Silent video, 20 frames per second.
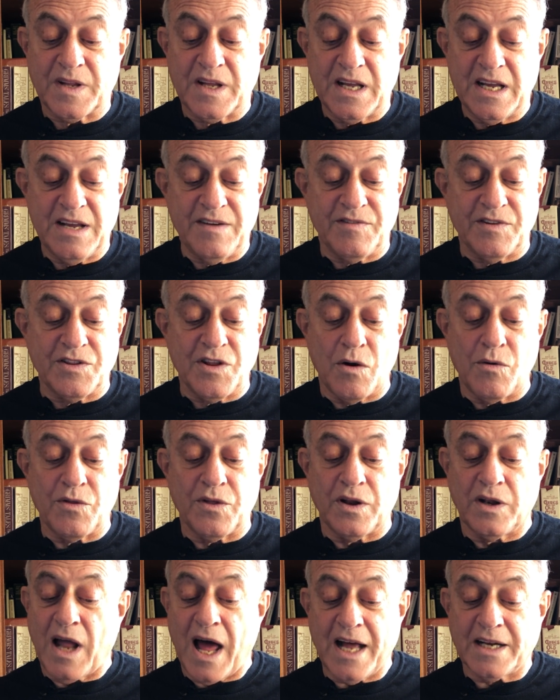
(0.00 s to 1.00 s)
Even though
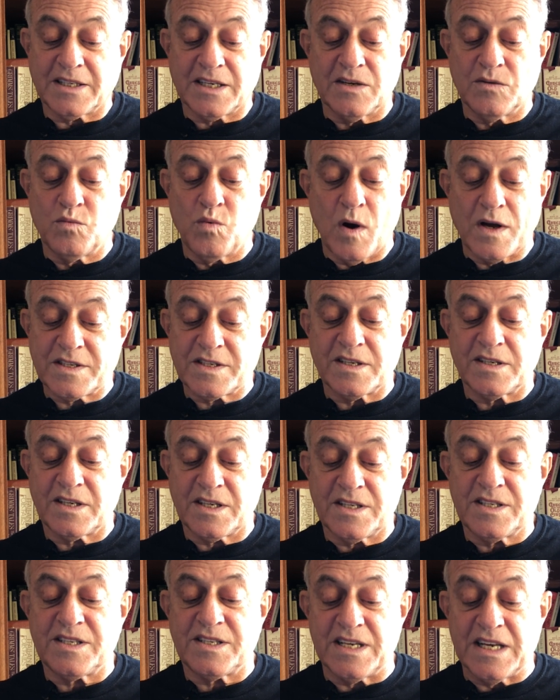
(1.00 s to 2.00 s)
the latke wasn't
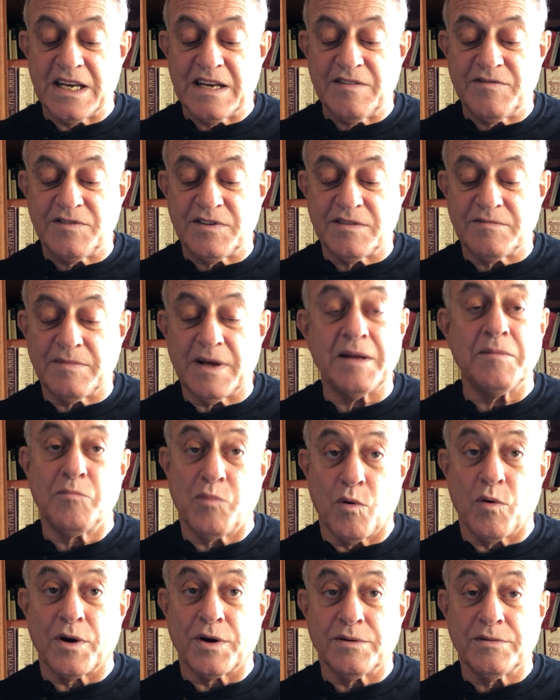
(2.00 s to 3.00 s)
conceived and
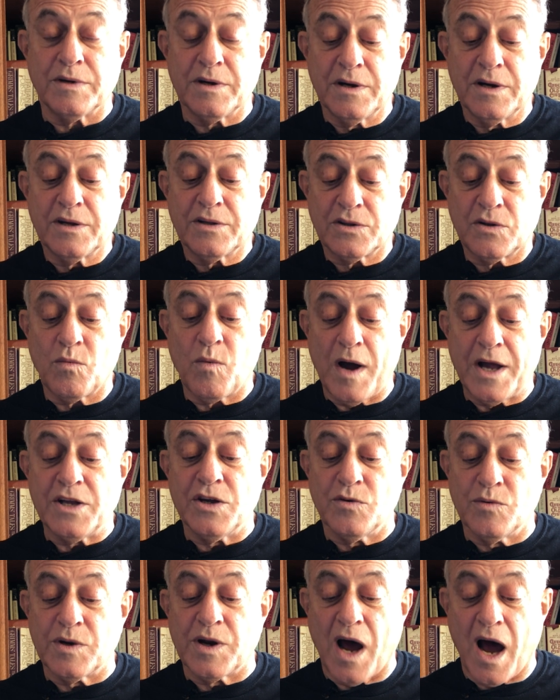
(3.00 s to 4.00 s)
born the way
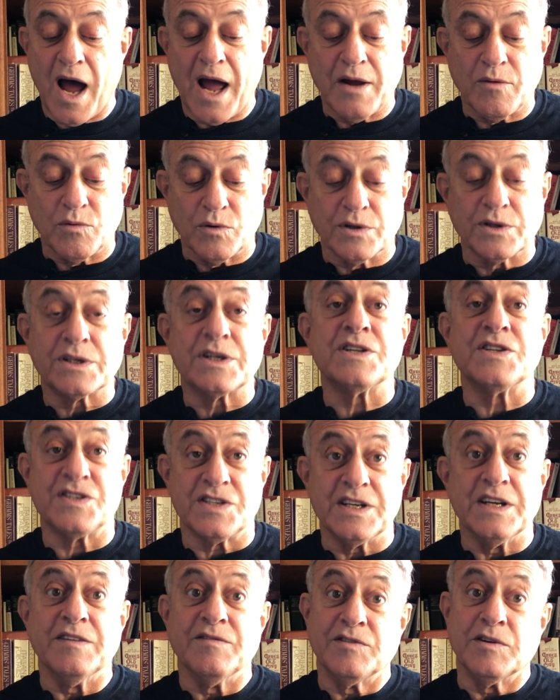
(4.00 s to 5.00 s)
you and I were
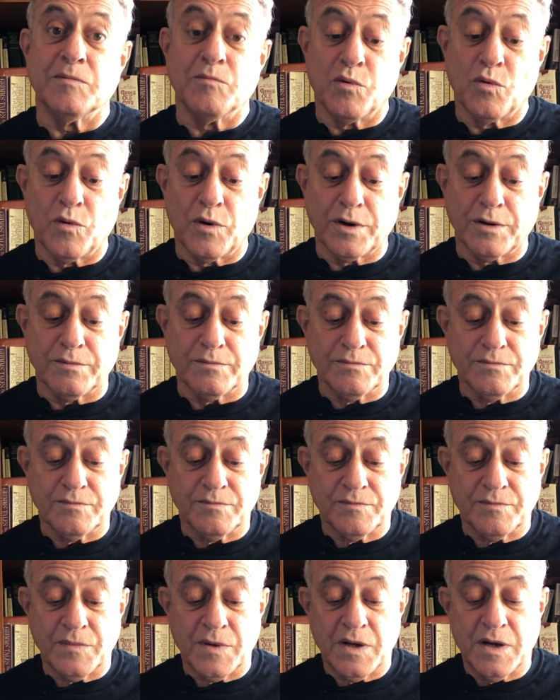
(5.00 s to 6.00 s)
conceived and born,
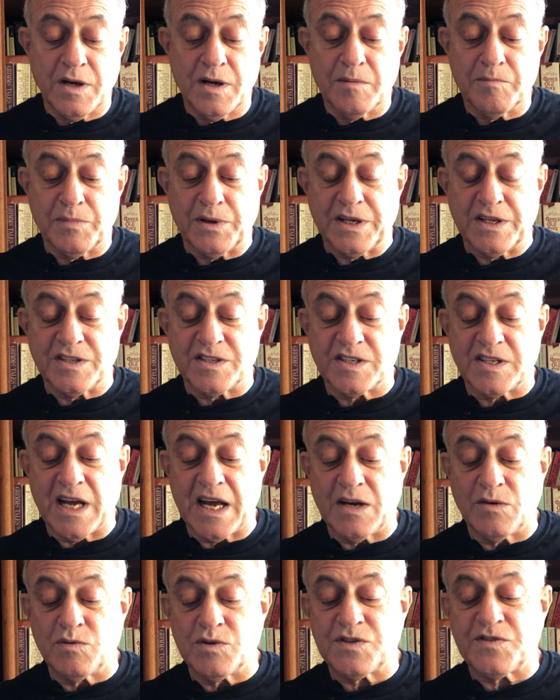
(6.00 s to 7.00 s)
but
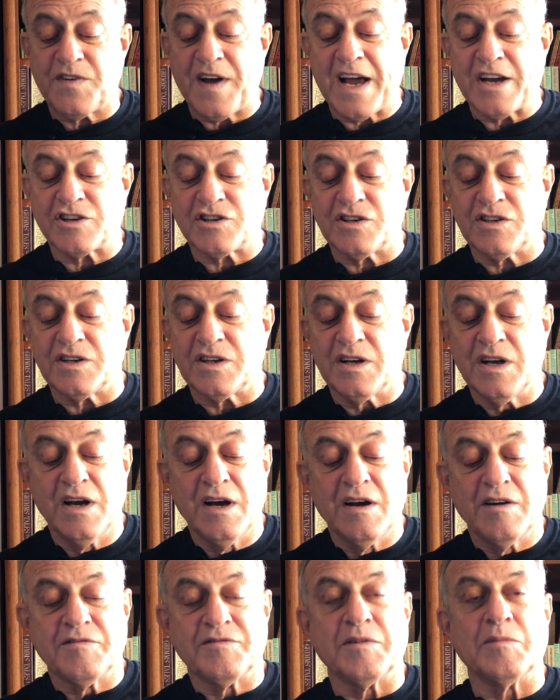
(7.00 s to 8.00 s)
instead was fashioned
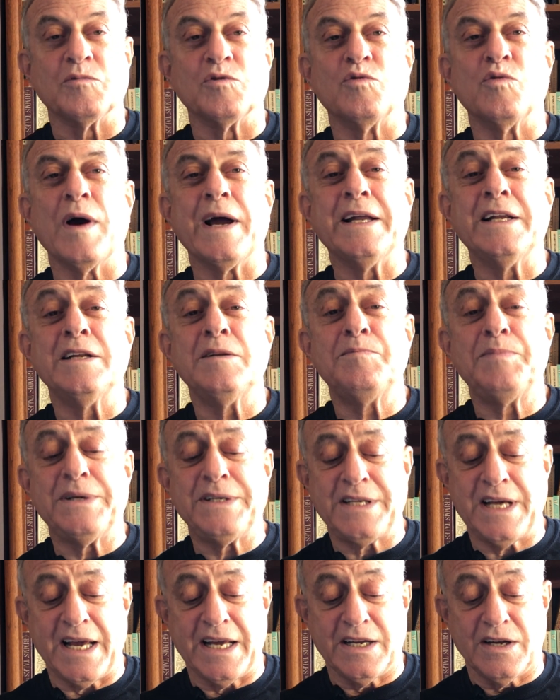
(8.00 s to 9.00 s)
from grated
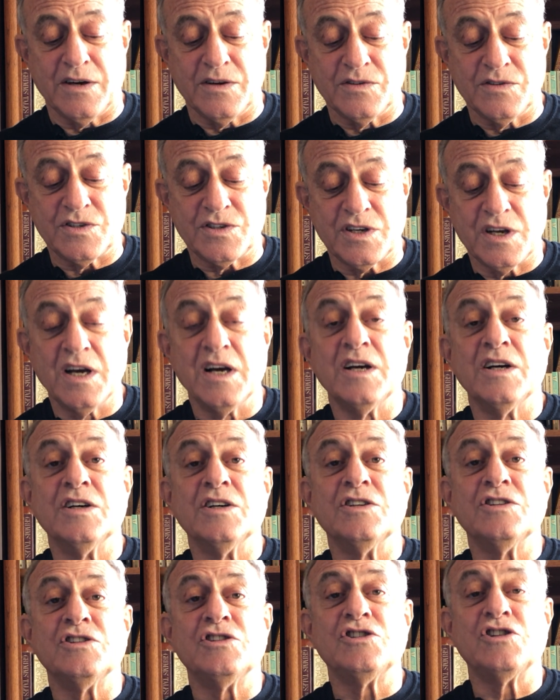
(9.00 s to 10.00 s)
potatoes,
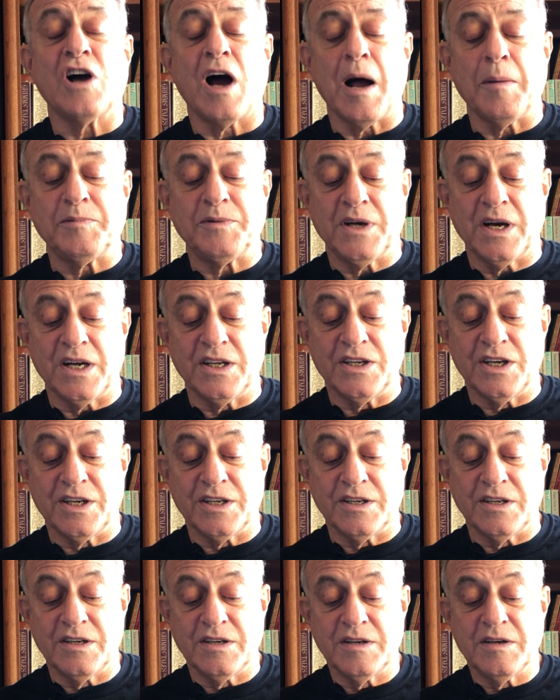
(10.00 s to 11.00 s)
chopped
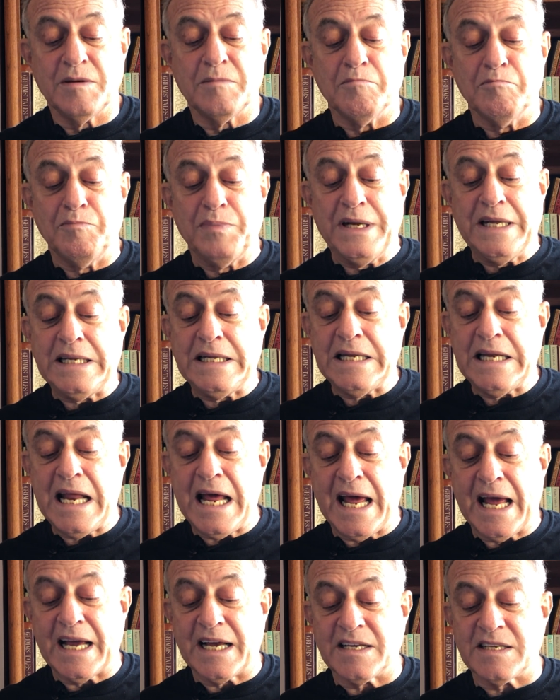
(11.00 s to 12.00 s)
onion, beaten
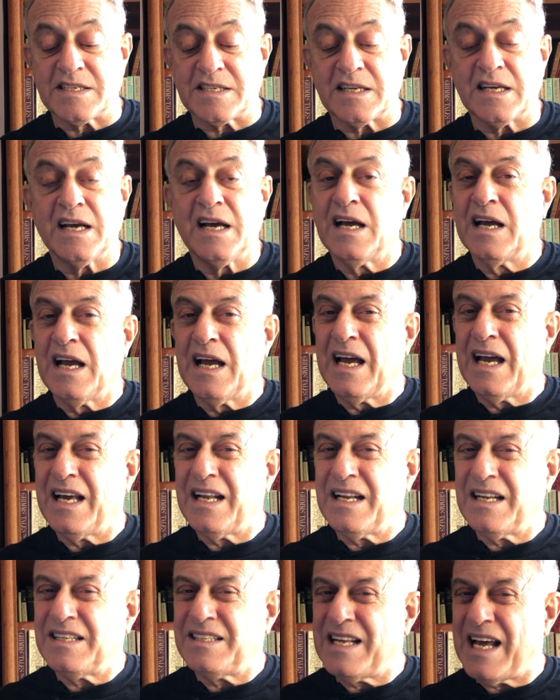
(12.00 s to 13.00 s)
eggs,
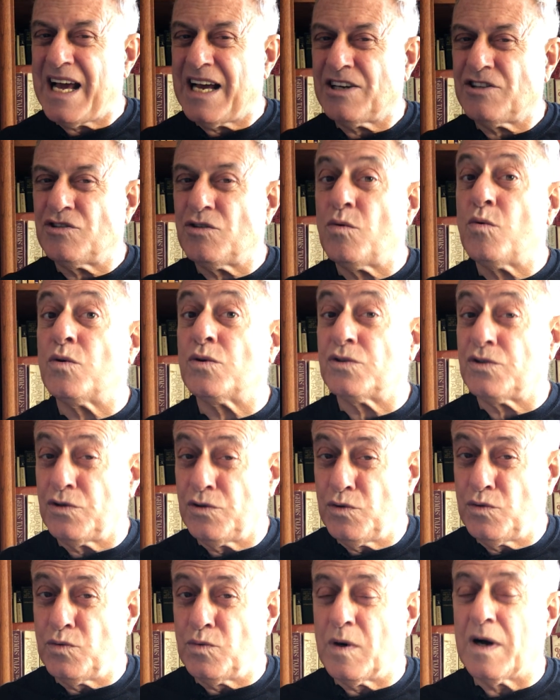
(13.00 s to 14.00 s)
and a dash or
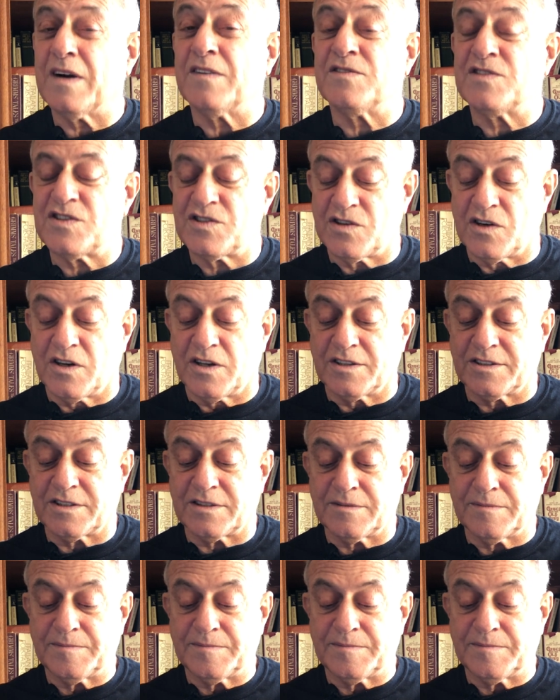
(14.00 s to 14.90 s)
two of salt.